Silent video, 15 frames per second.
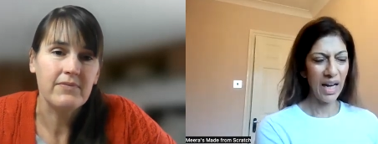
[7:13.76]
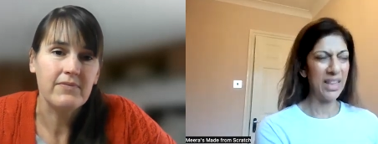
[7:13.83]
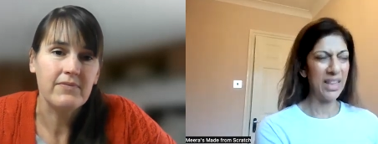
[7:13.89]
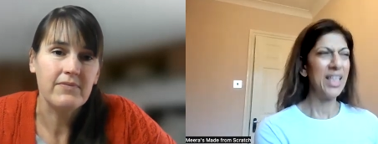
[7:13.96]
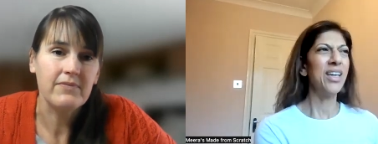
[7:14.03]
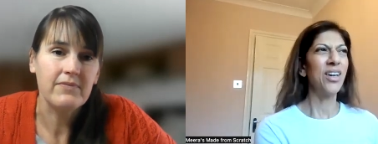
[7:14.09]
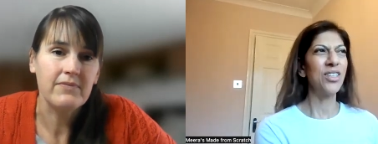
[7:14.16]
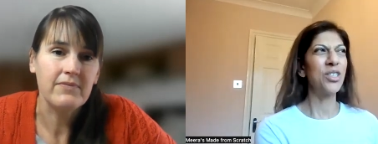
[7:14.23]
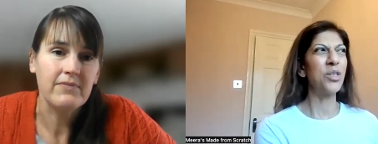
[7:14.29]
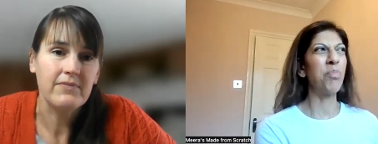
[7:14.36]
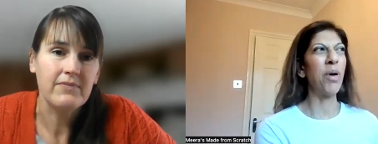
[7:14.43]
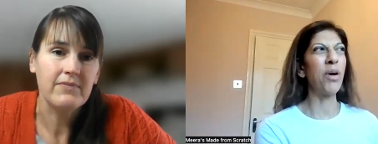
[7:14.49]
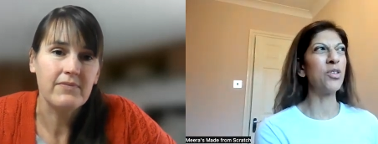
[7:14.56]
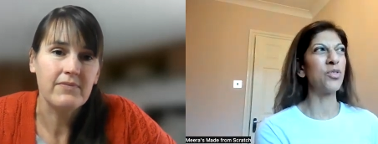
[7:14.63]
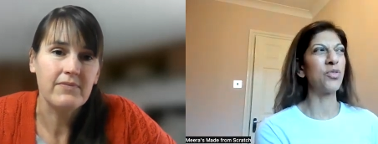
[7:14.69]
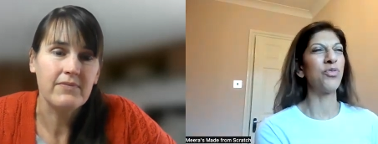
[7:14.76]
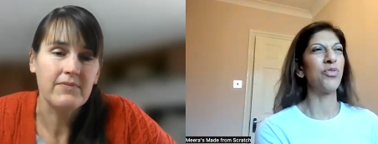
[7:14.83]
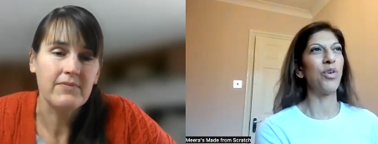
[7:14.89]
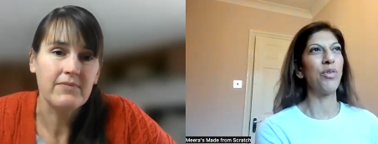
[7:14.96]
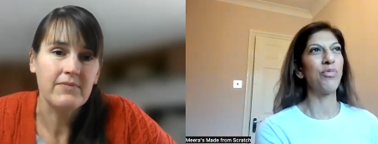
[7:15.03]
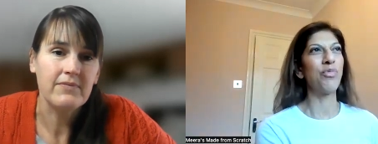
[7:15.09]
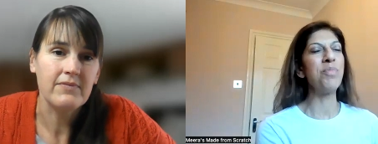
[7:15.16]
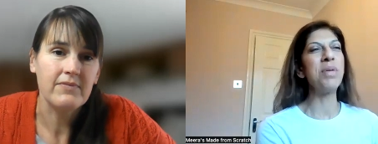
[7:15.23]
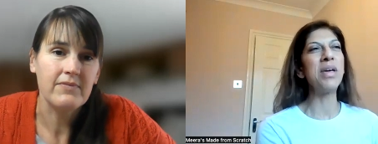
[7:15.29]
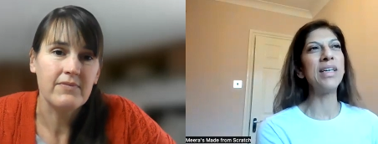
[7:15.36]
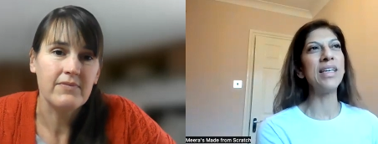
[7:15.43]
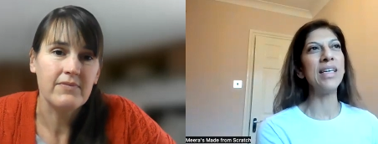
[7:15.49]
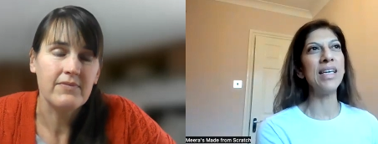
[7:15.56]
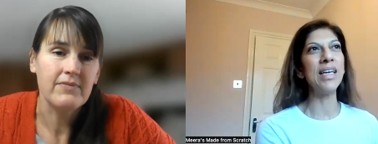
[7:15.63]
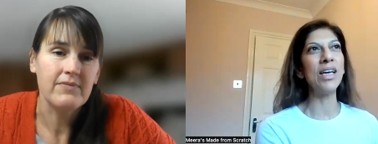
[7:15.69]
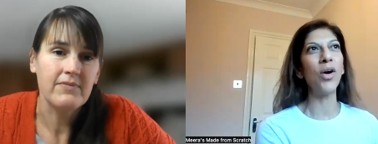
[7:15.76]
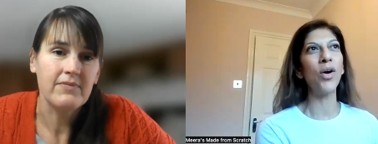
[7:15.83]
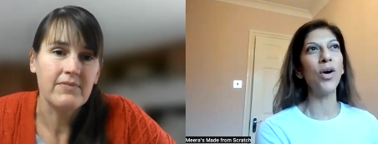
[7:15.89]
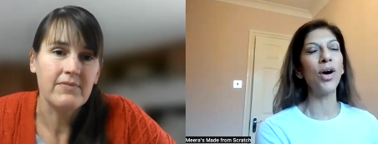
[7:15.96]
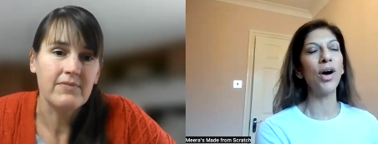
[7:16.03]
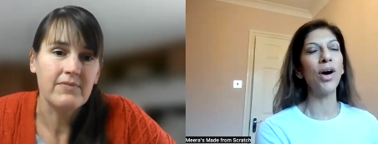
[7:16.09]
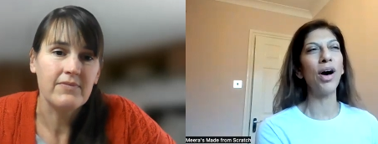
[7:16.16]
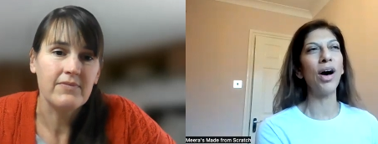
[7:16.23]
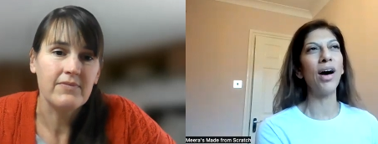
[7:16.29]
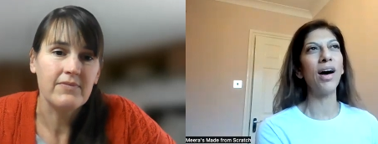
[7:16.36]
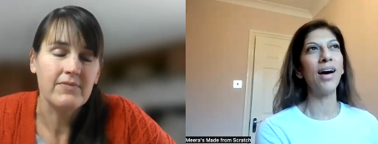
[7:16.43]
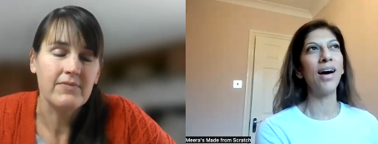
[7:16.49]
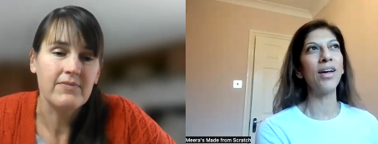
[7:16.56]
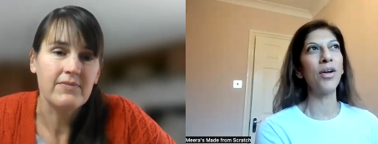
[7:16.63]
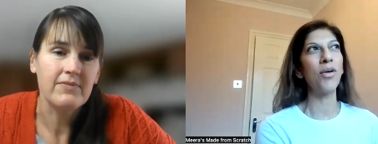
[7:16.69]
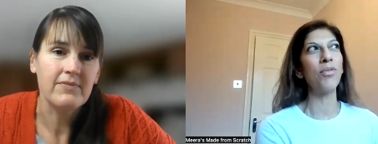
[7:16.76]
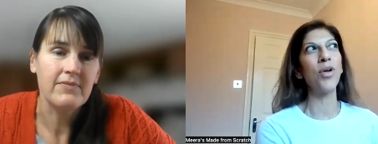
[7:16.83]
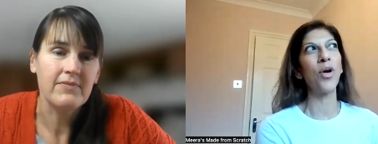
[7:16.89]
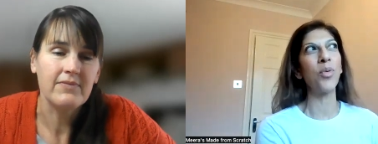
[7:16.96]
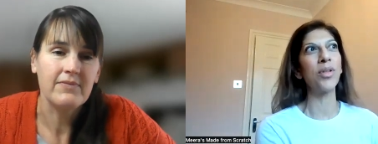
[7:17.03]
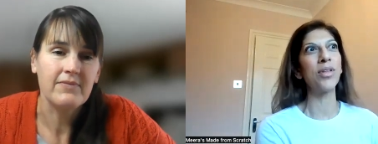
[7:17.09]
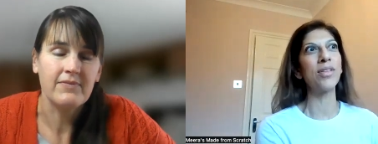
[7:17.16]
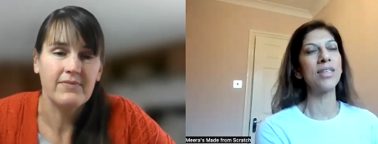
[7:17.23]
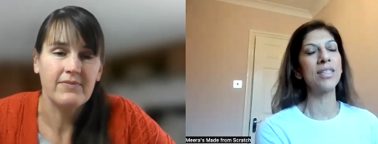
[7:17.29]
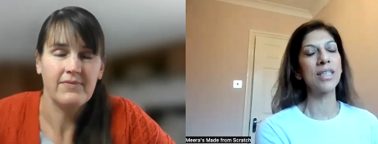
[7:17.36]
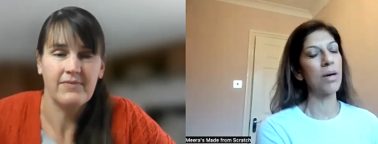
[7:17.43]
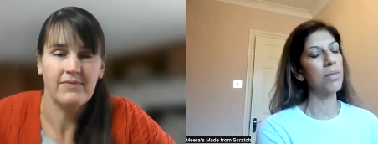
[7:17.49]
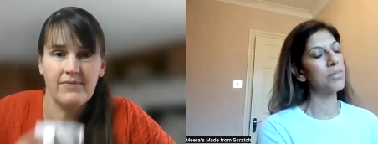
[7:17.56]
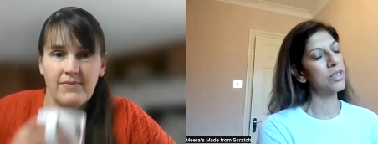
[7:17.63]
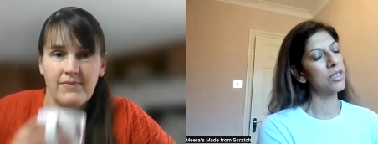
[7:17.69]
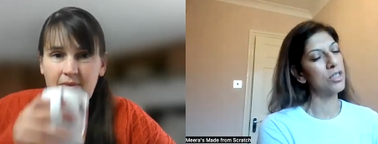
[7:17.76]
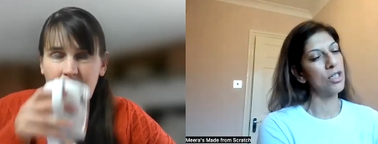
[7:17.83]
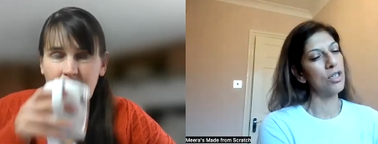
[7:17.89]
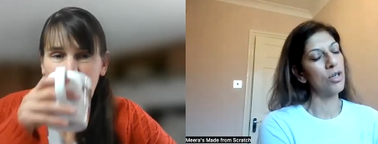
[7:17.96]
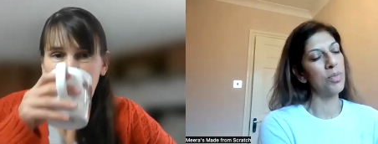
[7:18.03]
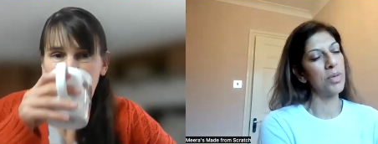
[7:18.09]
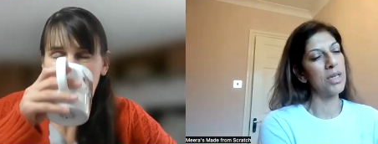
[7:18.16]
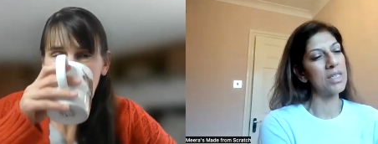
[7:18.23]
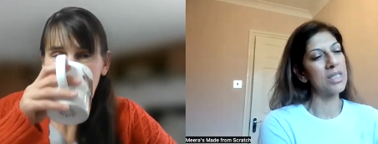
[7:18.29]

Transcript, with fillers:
Speaker 1: I think I suppose for me I don't know whether this comes to you, but